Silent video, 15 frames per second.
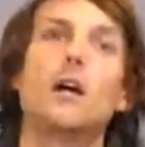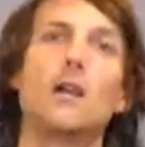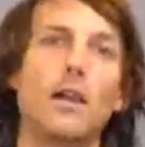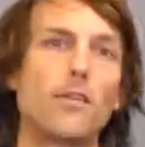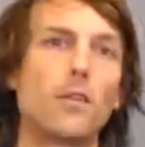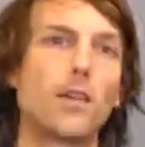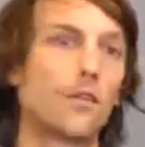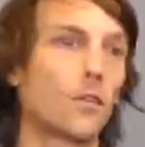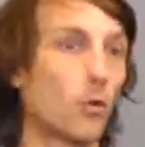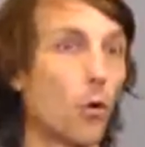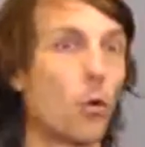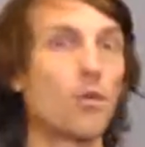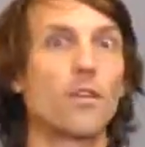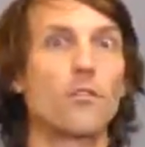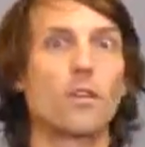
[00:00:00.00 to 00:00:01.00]
Is it
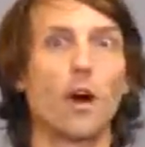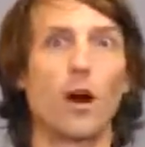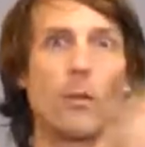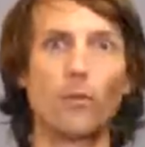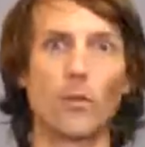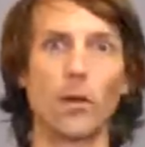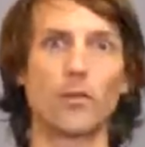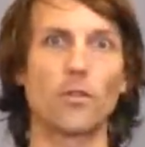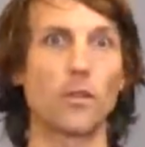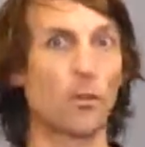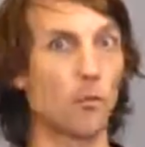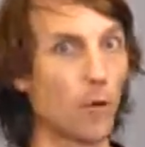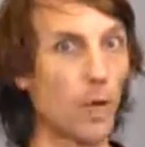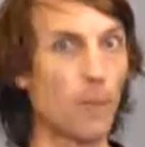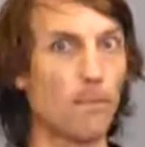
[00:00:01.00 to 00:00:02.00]
all this carbon dioxide
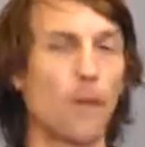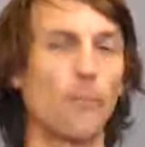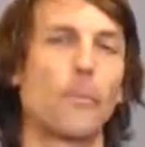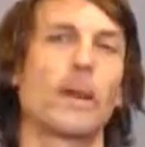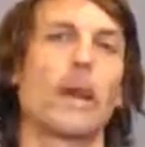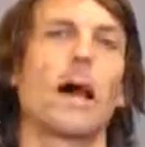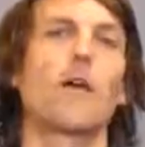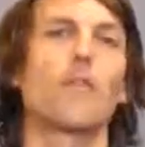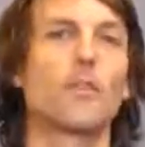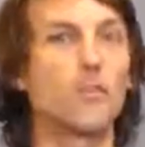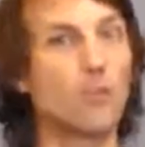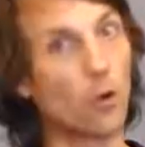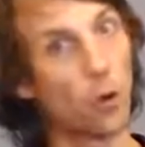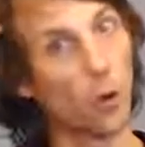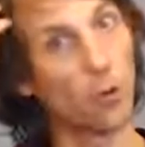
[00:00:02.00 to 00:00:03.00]
that we're pumping out
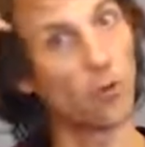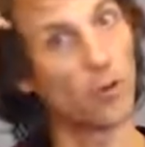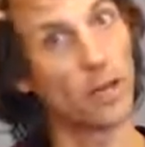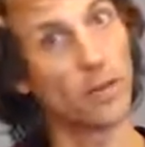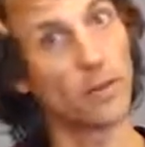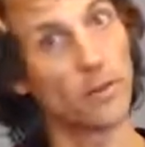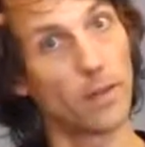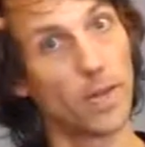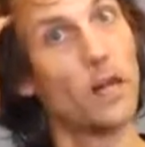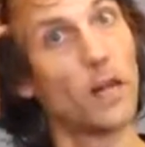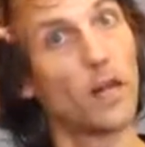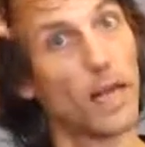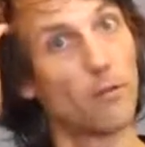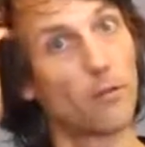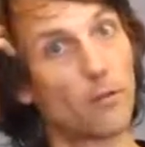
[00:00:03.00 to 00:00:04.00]
that's causing
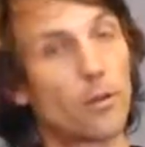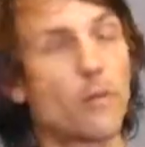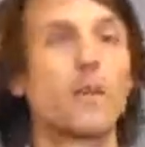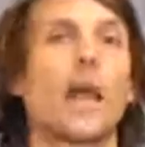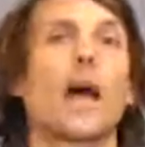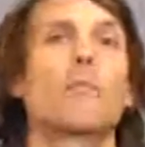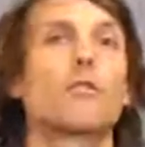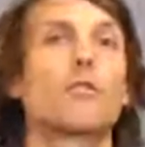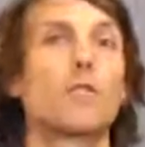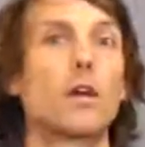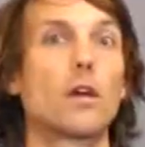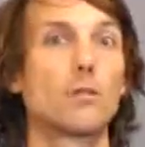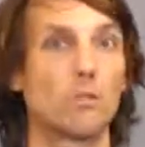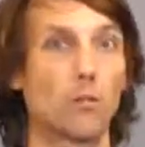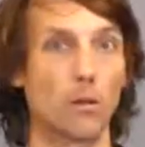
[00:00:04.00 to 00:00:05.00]
the levels in the
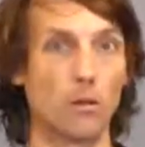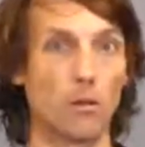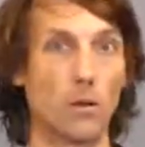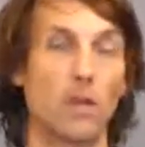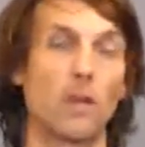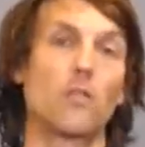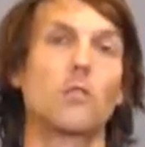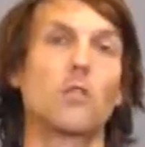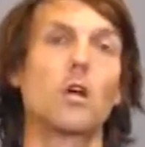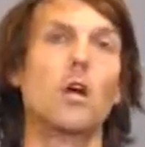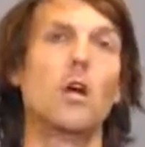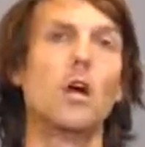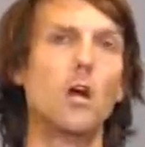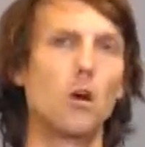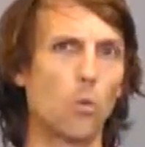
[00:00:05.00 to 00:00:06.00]
atmosphere to increase?
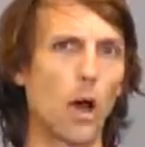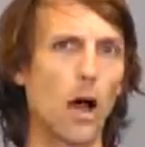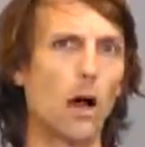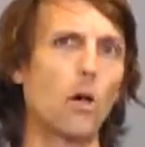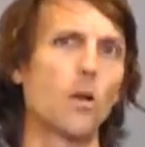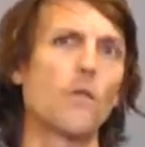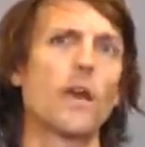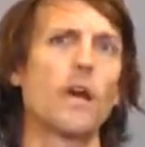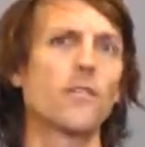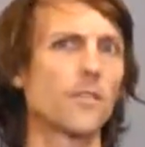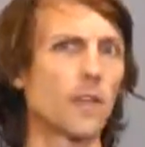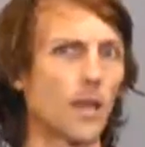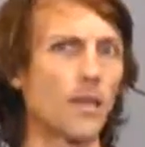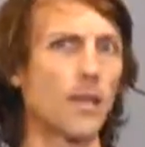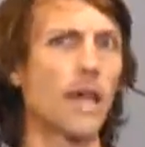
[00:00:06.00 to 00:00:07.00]
Well, there's
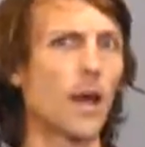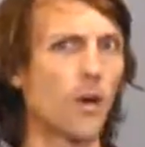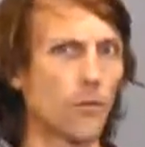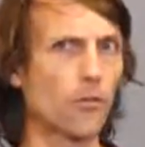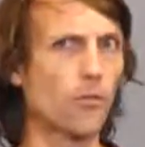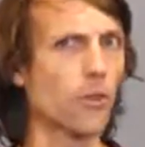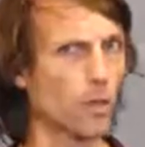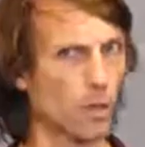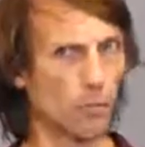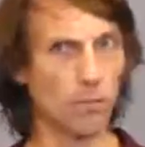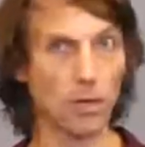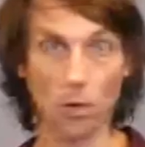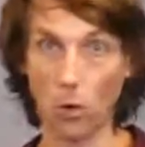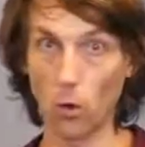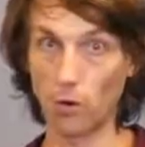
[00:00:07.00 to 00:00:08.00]
nothing else that can
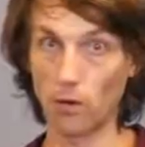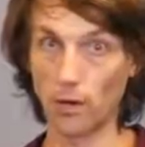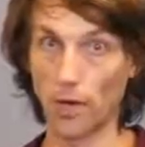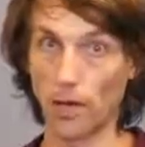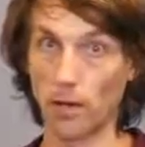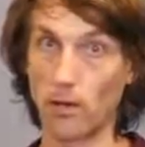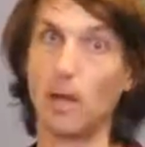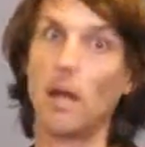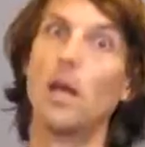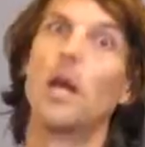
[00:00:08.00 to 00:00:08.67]
be causing it.